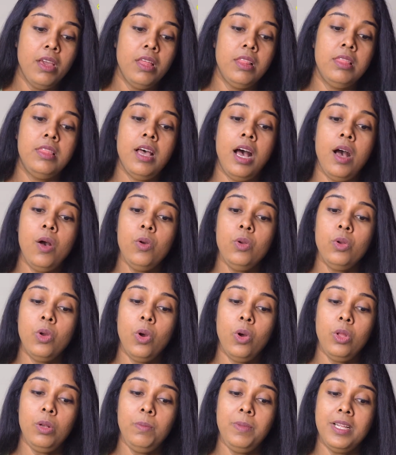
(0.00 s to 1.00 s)
Thou
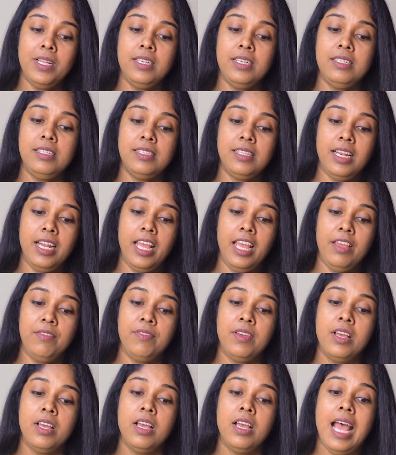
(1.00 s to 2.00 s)
cold-blooded
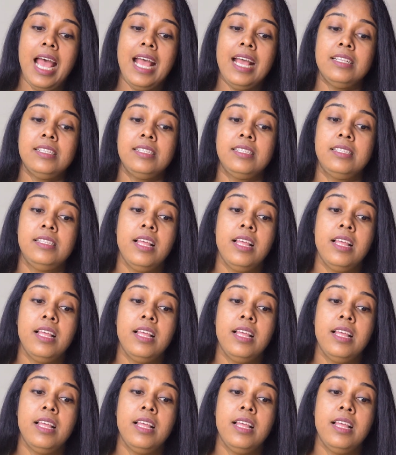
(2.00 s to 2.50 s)
slave, hast